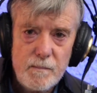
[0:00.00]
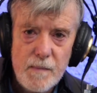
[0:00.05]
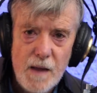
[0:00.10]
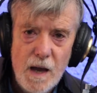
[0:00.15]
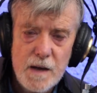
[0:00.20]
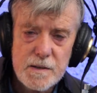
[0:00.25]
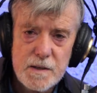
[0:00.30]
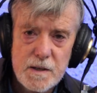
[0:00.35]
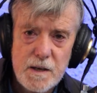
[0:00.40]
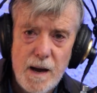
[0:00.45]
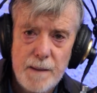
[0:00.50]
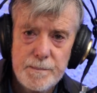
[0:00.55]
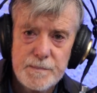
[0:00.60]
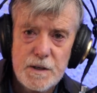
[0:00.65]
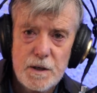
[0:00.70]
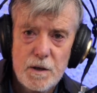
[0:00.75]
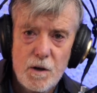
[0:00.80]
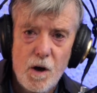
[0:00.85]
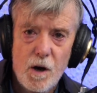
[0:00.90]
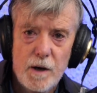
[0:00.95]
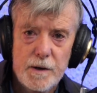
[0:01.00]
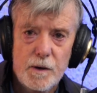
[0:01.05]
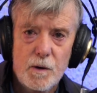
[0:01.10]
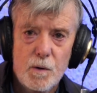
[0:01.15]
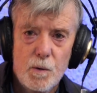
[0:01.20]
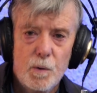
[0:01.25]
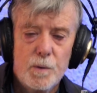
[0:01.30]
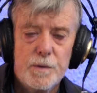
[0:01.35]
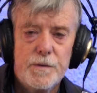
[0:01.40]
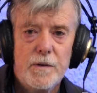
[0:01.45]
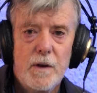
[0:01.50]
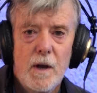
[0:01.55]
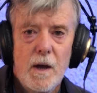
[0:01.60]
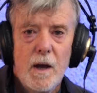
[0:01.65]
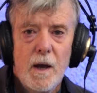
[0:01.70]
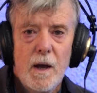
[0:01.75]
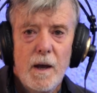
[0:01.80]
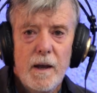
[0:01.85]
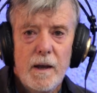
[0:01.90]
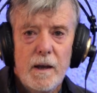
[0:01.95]
has come to light, of course,
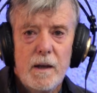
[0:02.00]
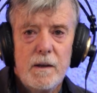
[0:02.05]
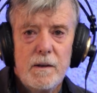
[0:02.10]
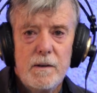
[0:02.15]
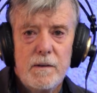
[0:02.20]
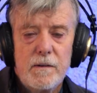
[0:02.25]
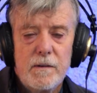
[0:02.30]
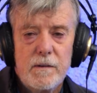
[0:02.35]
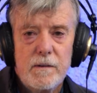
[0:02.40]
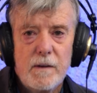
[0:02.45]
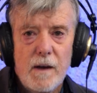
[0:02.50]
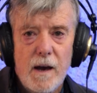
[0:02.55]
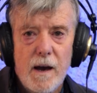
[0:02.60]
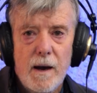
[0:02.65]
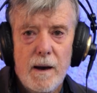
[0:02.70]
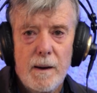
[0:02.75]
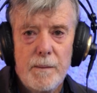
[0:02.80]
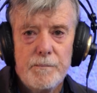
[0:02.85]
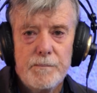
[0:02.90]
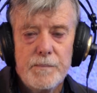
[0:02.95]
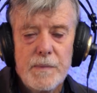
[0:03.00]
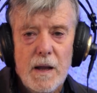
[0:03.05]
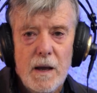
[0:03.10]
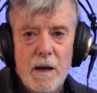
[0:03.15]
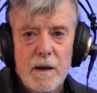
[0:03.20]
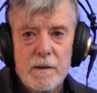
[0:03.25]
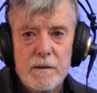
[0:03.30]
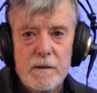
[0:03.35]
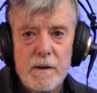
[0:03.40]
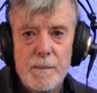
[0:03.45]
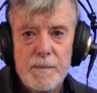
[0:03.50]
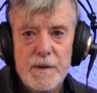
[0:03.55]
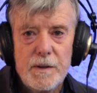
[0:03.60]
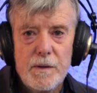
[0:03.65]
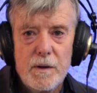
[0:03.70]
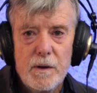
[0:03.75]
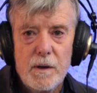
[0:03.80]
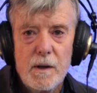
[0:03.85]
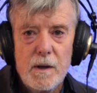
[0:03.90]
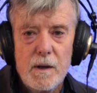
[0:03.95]
is some of
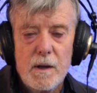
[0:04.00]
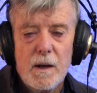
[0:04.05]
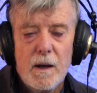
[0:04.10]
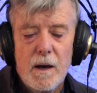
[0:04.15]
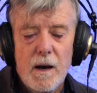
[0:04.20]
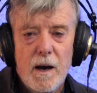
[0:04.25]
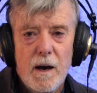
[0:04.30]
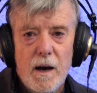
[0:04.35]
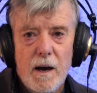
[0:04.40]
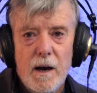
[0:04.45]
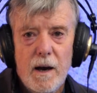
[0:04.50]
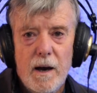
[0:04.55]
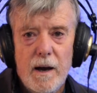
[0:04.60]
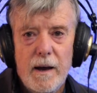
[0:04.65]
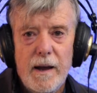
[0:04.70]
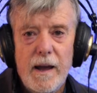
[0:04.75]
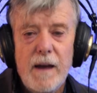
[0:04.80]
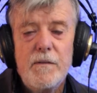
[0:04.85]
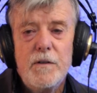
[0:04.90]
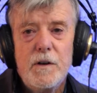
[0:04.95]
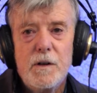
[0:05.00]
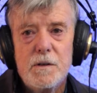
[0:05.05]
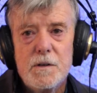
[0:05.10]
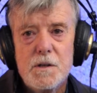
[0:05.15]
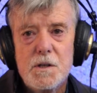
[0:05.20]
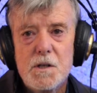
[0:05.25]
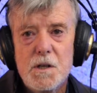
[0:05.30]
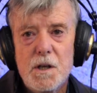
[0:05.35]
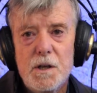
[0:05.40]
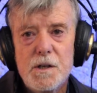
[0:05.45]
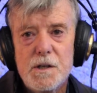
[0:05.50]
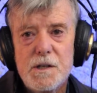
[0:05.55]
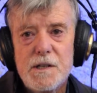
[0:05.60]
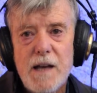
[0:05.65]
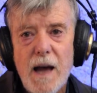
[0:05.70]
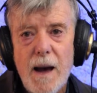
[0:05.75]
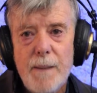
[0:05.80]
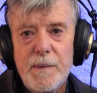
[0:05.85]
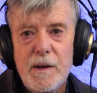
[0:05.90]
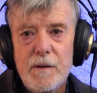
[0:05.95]
the evidence that has
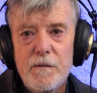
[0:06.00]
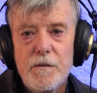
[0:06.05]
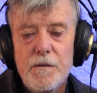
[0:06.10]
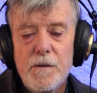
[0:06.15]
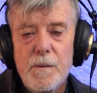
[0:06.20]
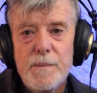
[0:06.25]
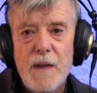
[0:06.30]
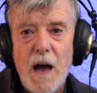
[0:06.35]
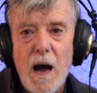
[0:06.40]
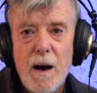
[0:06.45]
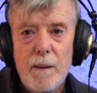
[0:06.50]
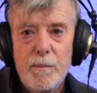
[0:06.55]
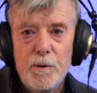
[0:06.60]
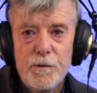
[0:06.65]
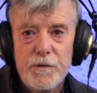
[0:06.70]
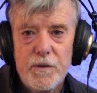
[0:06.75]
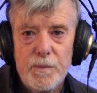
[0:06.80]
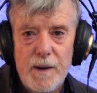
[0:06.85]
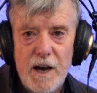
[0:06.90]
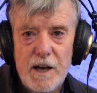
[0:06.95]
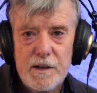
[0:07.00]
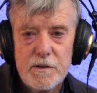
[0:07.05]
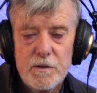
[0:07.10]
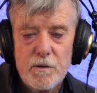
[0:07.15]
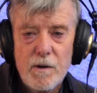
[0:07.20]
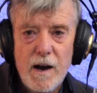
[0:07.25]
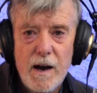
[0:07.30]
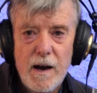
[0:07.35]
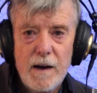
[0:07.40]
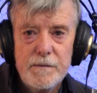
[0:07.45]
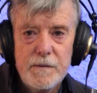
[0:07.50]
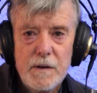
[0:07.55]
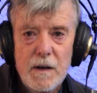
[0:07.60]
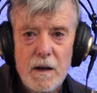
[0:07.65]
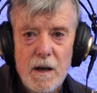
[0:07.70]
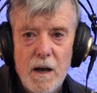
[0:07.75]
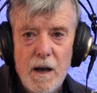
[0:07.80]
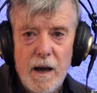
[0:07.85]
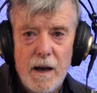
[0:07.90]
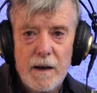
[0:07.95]
come in from the Hubble spacecraft
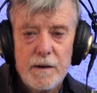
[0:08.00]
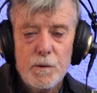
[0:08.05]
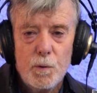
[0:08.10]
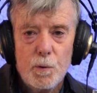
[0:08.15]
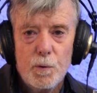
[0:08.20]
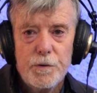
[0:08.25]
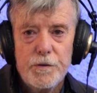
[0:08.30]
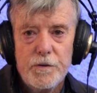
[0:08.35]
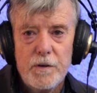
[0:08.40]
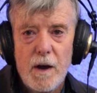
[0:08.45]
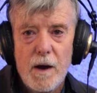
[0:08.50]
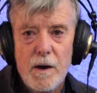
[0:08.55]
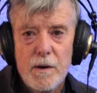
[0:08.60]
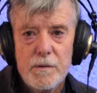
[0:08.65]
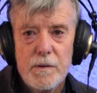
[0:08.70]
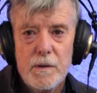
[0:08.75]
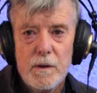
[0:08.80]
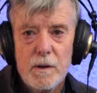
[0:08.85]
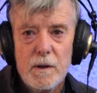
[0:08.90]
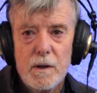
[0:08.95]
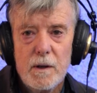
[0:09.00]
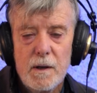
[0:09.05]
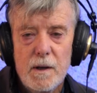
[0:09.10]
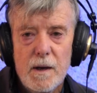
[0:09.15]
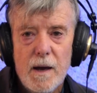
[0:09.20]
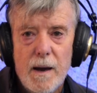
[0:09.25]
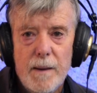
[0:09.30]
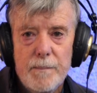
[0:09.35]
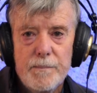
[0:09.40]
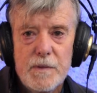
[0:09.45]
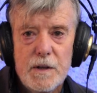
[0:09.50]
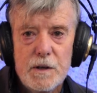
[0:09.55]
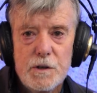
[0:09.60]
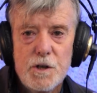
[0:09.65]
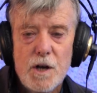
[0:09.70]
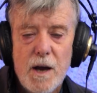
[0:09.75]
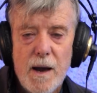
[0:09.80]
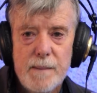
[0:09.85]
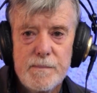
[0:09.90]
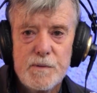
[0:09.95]
and also the
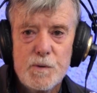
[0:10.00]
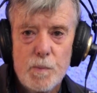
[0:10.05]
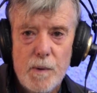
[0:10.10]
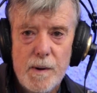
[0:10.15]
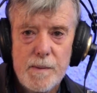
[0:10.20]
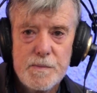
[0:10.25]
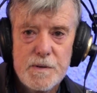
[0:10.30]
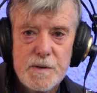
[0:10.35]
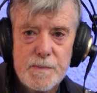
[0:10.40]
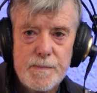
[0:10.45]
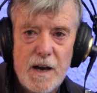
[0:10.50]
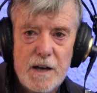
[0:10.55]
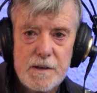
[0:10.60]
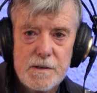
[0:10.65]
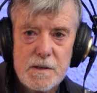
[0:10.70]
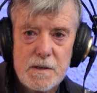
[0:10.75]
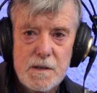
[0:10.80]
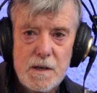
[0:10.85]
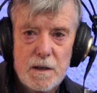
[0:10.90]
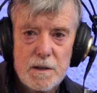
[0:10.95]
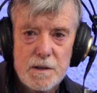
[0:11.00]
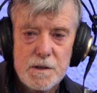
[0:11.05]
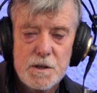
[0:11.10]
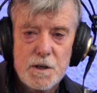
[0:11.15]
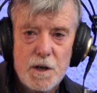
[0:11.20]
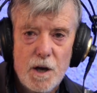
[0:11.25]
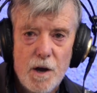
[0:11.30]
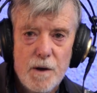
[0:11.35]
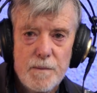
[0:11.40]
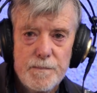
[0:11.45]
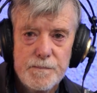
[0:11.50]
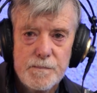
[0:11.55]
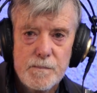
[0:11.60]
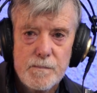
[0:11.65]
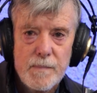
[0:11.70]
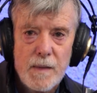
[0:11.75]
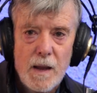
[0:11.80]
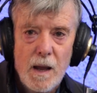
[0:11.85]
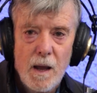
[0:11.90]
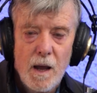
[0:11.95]
James Webb Space Telescope.
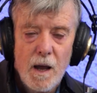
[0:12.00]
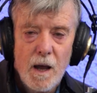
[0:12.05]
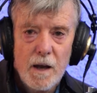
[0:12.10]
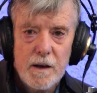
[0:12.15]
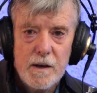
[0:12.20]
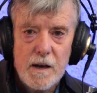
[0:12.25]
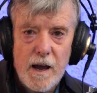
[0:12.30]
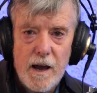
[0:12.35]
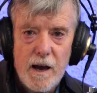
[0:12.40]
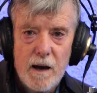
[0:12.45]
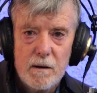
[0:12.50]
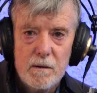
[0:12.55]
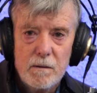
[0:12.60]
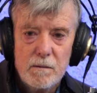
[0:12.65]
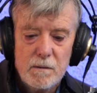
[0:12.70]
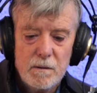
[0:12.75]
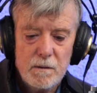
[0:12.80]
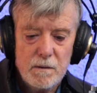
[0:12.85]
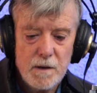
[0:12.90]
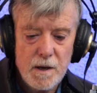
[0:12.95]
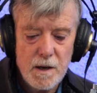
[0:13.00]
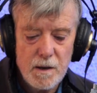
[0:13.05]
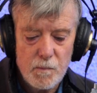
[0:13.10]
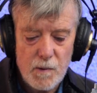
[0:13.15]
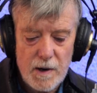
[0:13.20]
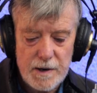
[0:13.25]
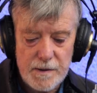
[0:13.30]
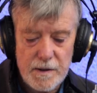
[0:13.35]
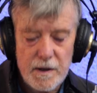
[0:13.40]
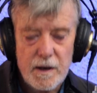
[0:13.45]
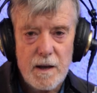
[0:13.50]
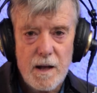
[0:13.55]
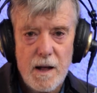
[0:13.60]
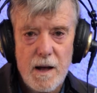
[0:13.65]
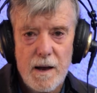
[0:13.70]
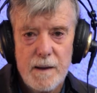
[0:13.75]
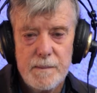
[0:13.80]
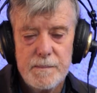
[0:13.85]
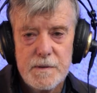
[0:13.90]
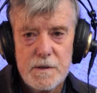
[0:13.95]
Now, one of the
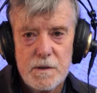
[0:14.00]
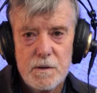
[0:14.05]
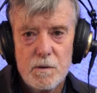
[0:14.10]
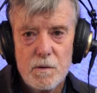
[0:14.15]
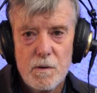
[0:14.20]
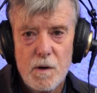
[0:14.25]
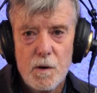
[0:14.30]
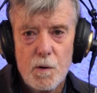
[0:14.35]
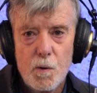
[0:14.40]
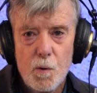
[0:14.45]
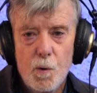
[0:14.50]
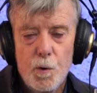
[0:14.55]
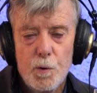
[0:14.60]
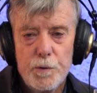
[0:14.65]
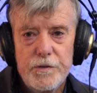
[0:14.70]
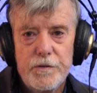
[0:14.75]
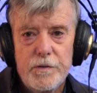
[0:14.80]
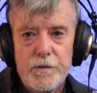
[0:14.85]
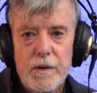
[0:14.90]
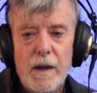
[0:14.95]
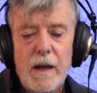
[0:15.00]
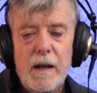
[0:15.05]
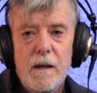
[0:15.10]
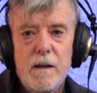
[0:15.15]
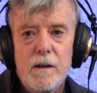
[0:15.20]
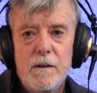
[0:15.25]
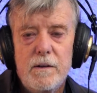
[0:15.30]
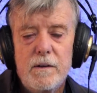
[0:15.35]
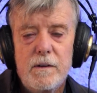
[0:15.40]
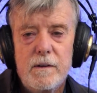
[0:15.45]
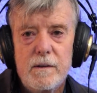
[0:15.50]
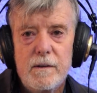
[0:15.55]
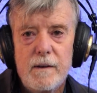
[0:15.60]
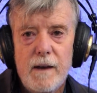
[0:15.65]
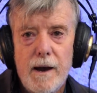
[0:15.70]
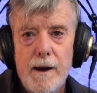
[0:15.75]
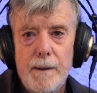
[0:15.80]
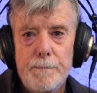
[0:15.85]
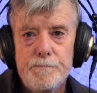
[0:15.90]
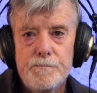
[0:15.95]
claims, of course, is
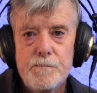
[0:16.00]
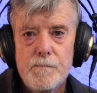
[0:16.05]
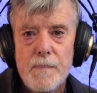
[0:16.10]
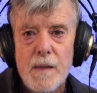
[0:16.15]
the